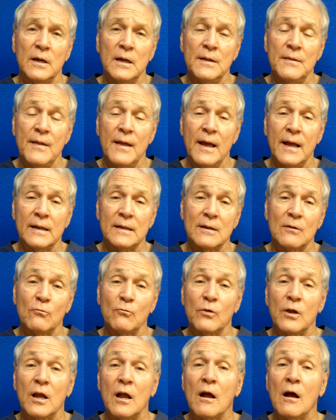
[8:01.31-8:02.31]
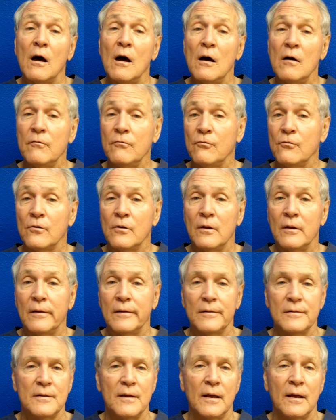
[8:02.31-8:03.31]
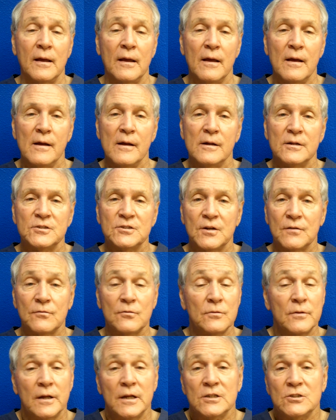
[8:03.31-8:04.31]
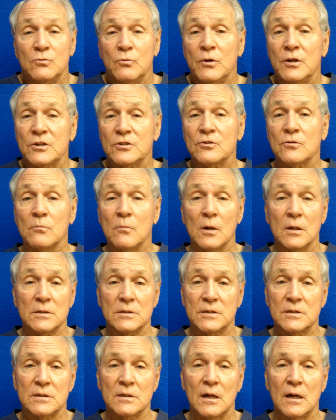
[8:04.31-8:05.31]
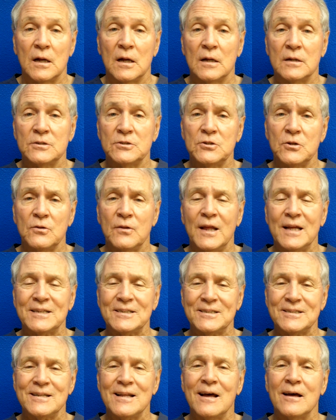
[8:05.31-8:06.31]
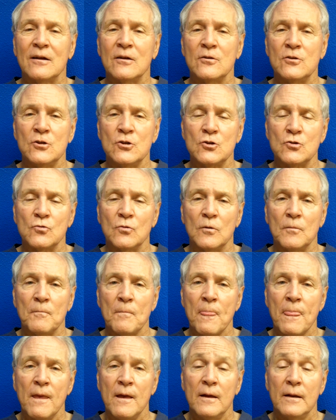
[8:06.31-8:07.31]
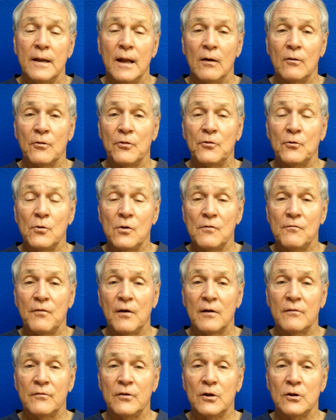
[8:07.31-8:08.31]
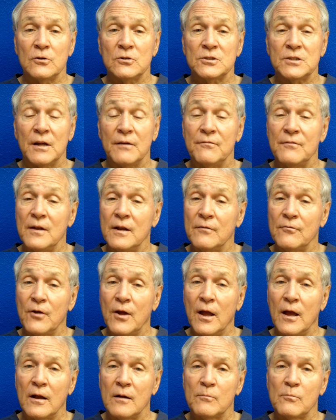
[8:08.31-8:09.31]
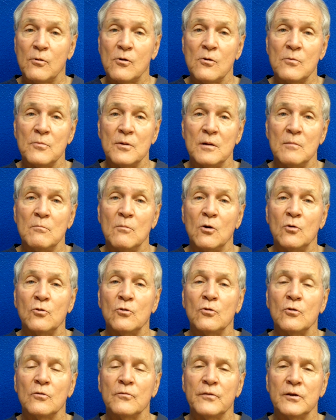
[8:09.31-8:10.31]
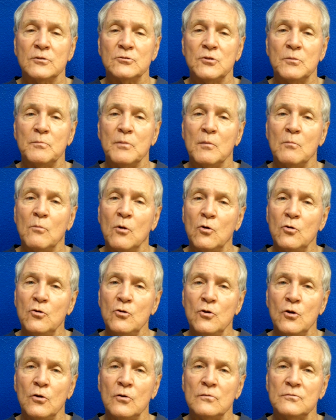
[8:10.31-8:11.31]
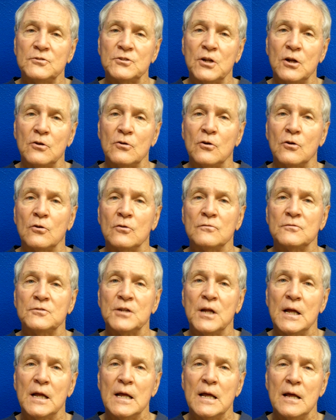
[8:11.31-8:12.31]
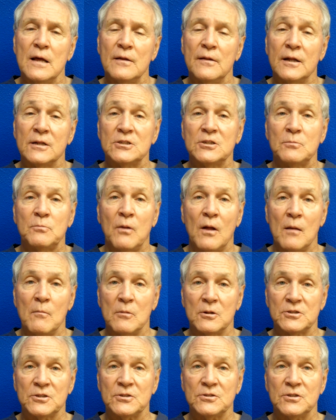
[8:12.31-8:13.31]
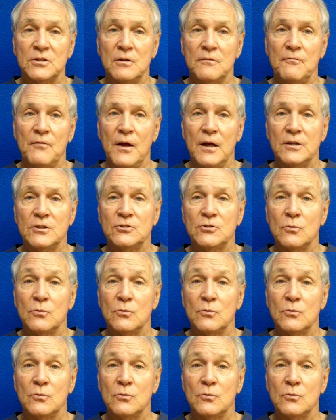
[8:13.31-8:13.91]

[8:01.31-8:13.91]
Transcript: And that recovery can take several days, weeks, or months. So that's not unusual. Now, in 35 years, I've never had a permanent motor nerve injury, but motor nerves are nerves that supply muscles in the face.